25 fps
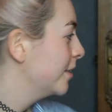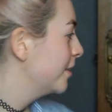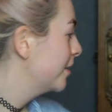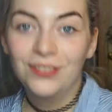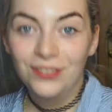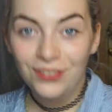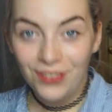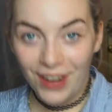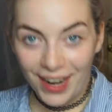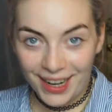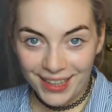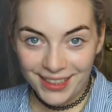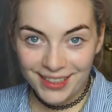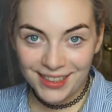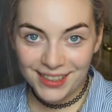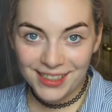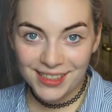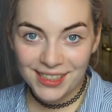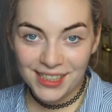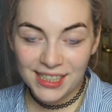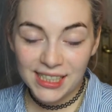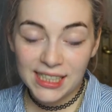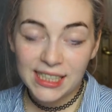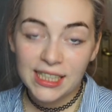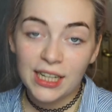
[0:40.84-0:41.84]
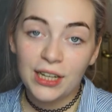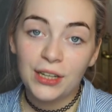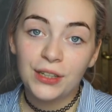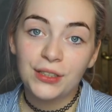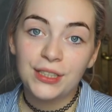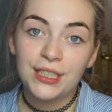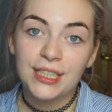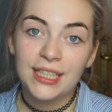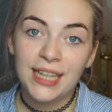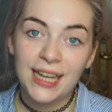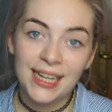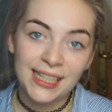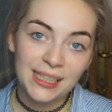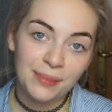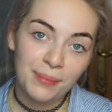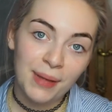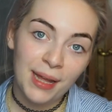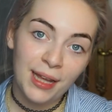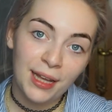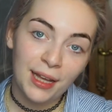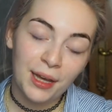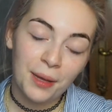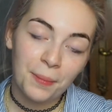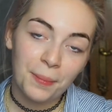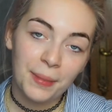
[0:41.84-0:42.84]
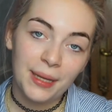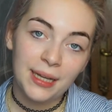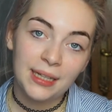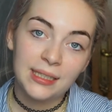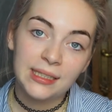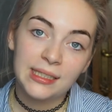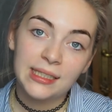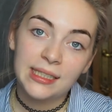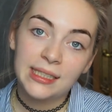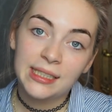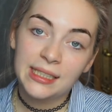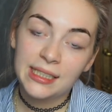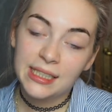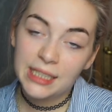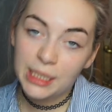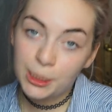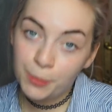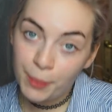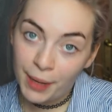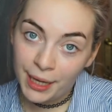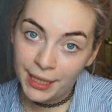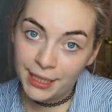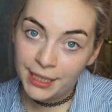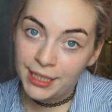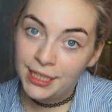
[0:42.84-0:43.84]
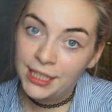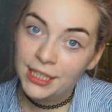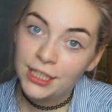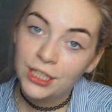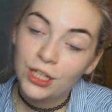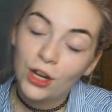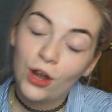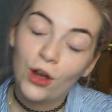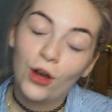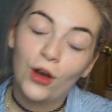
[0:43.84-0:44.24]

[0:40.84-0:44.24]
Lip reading: Right, so today's makeup is inspired